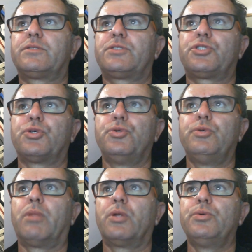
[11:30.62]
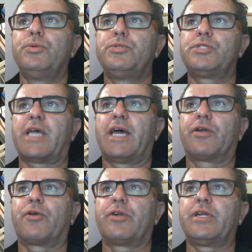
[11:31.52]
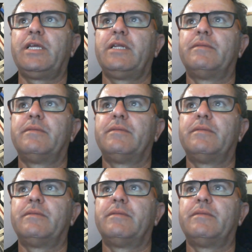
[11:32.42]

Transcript: 2 blues and a green,